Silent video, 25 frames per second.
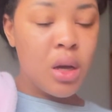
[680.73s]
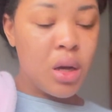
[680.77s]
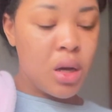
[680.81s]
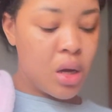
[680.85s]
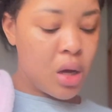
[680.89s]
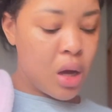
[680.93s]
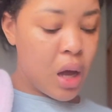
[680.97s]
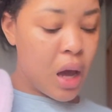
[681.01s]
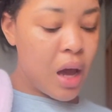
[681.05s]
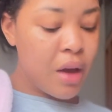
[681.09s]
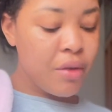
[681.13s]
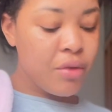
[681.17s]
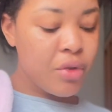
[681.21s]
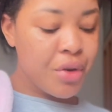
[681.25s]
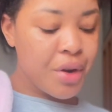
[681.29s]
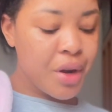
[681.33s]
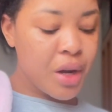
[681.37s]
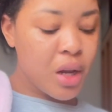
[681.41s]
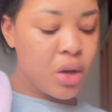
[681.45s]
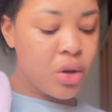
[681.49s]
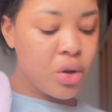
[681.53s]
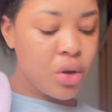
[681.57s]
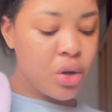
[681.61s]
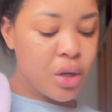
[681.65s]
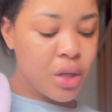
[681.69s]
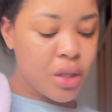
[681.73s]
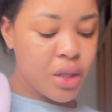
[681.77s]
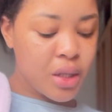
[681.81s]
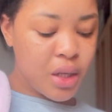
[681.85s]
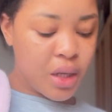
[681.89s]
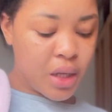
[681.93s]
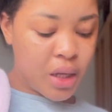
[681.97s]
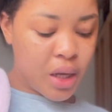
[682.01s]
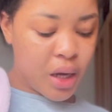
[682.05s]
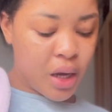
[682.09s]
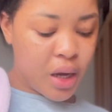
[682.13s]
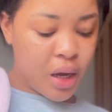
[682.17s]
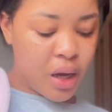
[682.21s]
I've already cooked
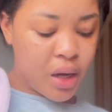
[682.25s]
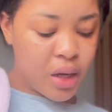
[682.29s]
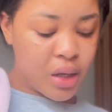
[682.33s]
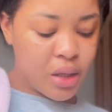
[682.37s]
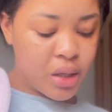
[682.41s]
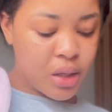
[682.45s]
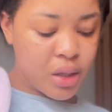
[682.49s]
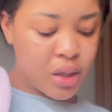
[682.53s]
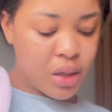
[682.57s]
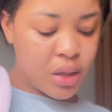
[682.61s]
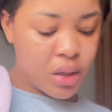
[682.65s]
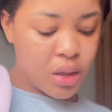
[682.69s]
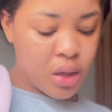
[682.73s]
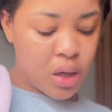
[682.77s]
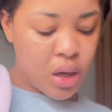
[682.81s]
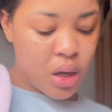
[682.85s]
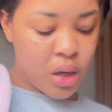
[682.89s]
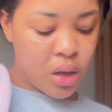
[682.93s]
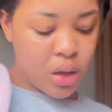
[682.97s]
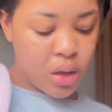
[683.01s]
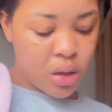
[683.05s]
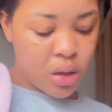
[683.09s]
dinner, guys. I